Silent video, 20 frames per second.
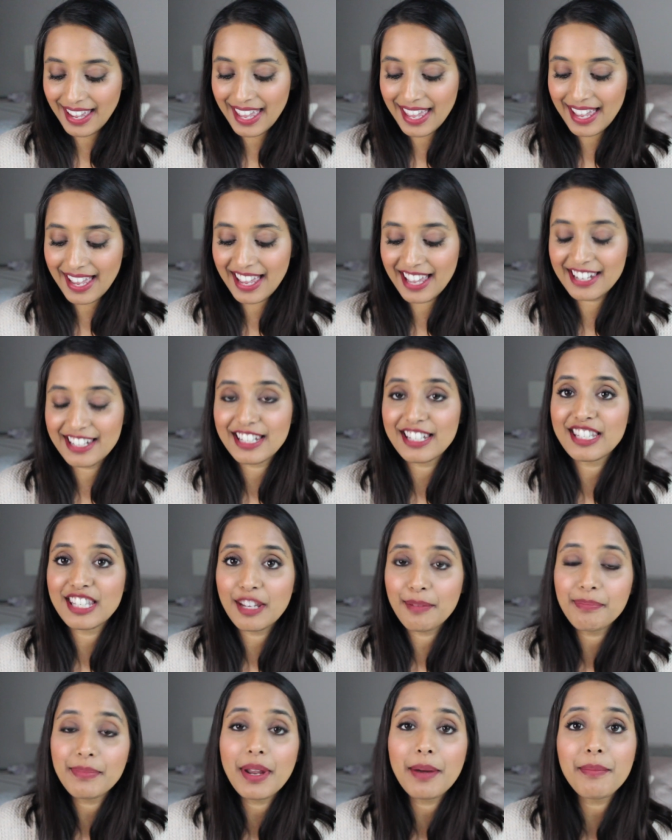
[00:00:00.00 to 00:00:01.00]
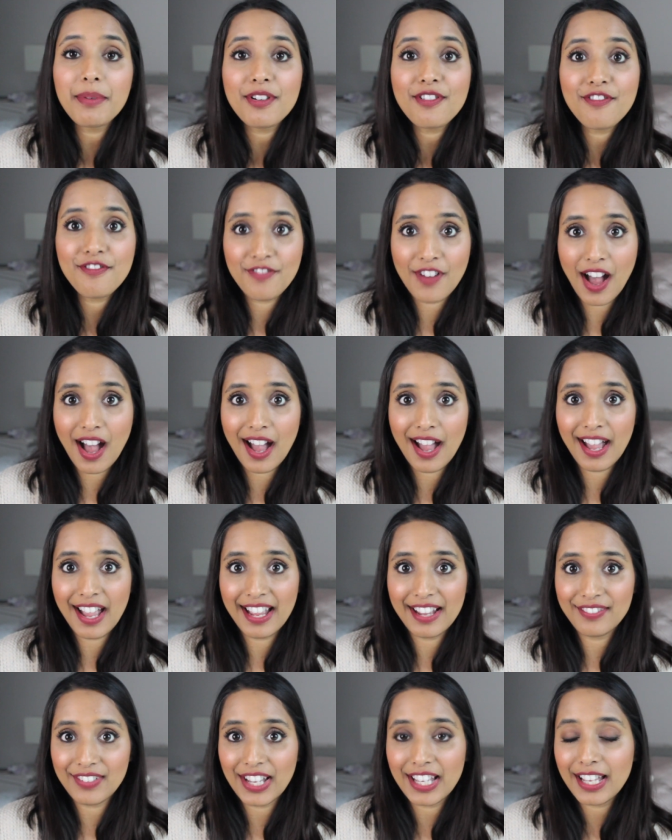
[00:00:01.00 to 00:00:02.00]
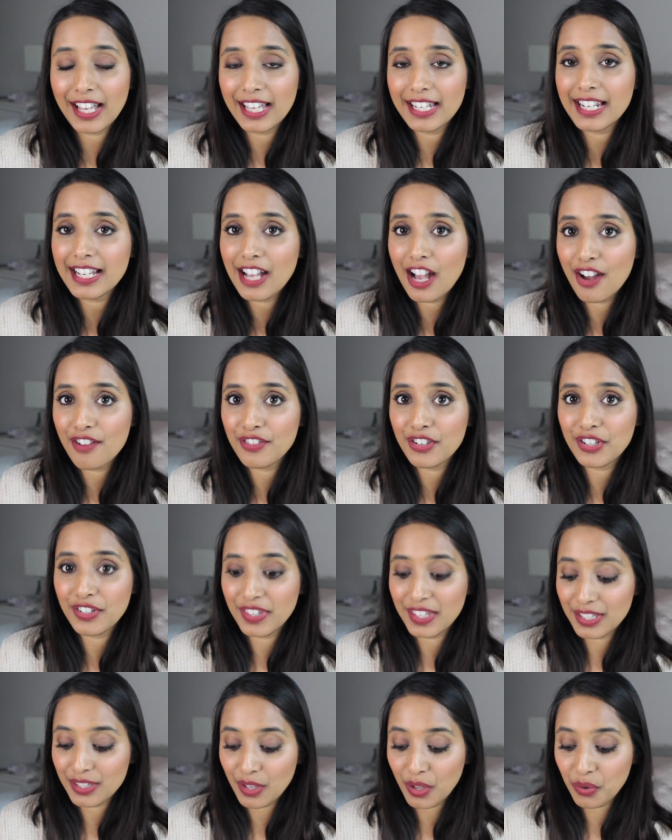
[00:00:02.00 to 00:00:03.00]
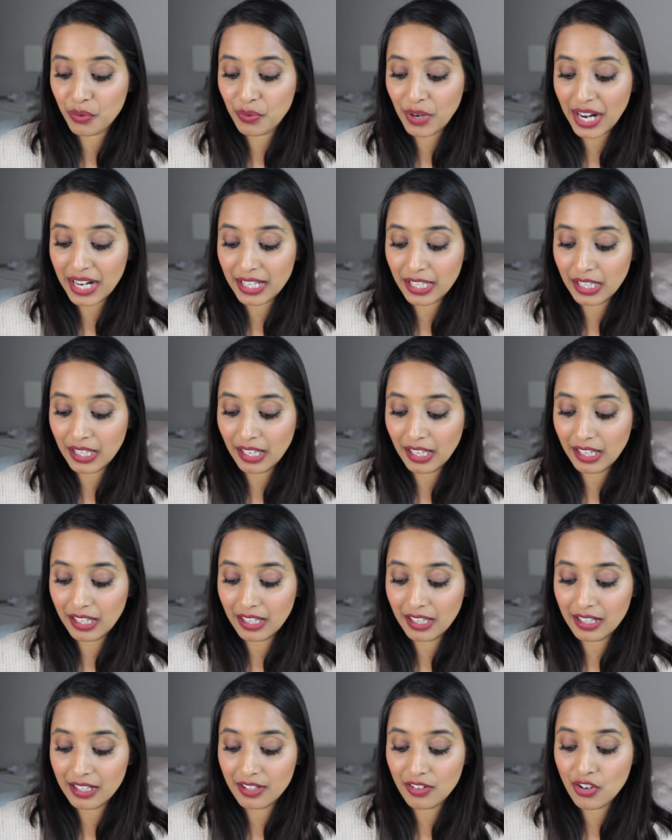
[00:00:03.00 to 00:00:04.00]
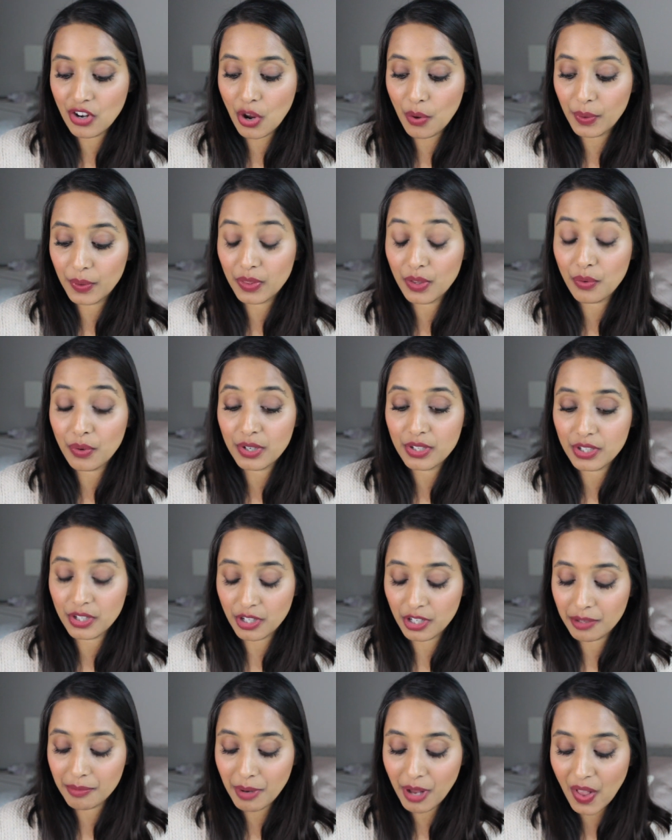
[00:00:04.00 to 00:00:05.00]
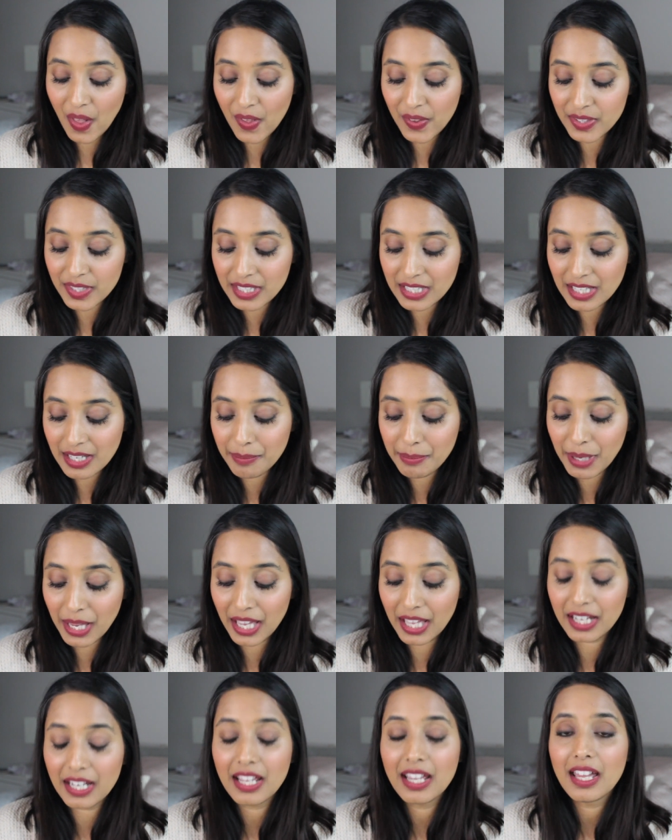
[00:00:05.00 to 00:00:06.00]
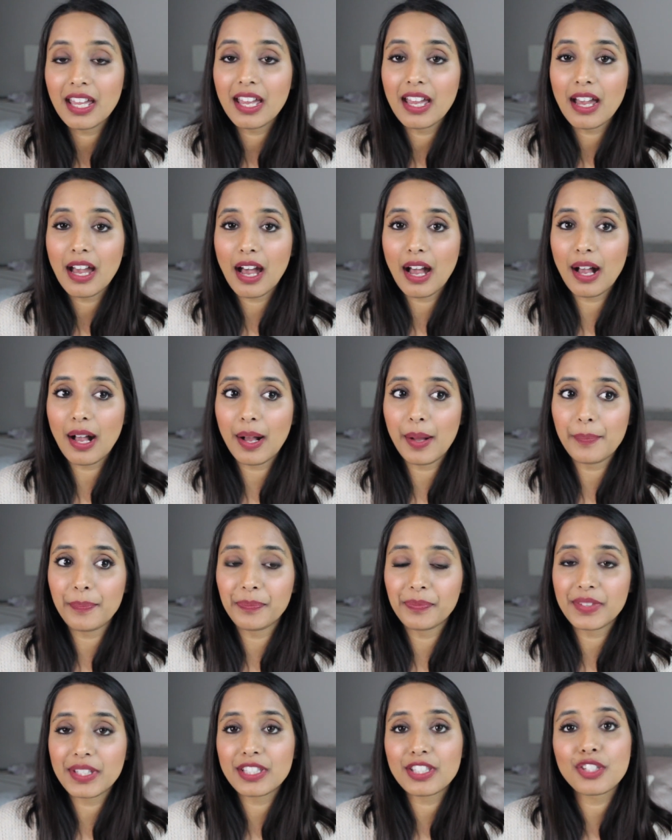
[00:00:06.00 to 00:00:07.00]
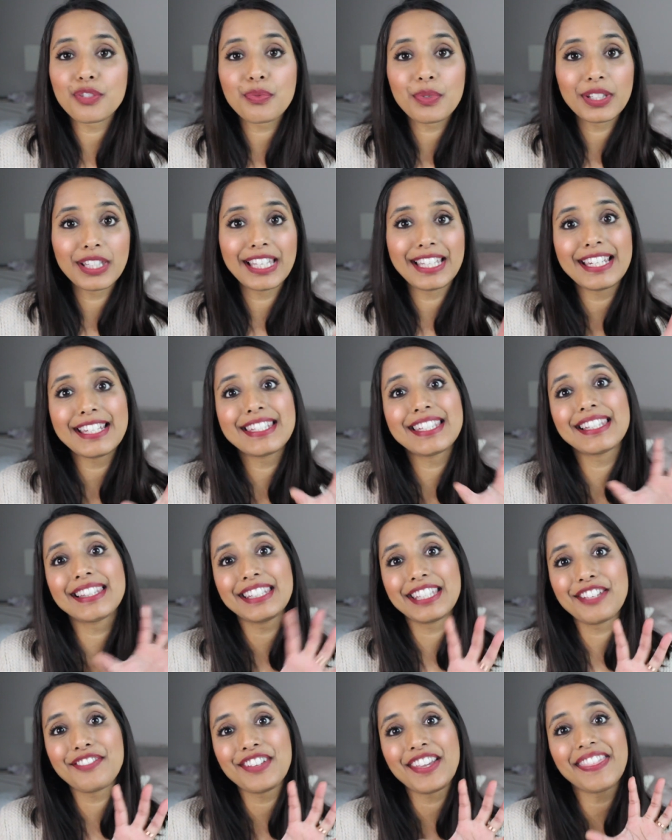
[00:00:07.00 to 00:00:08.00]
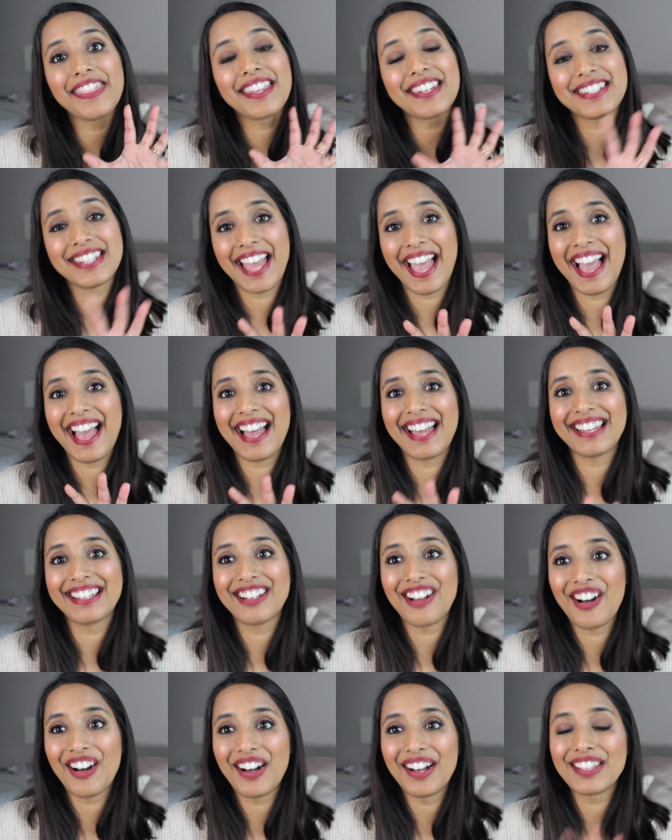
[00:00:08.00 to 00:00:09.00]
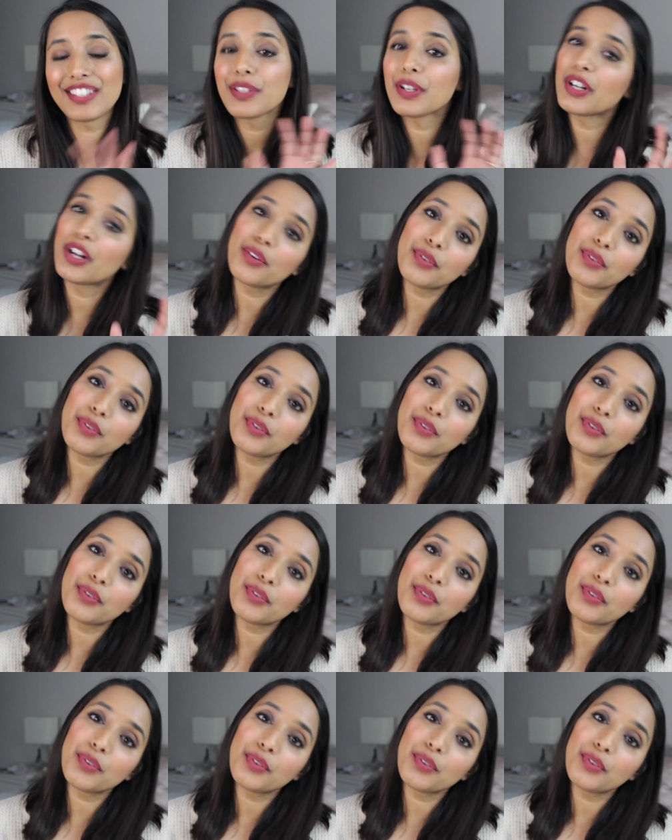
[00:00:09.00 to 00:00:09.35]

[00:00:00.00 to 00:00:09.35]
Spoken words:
And tip number 5, I kind of covered this already in knowing the return policy, but this is related to leaving the tag on. So I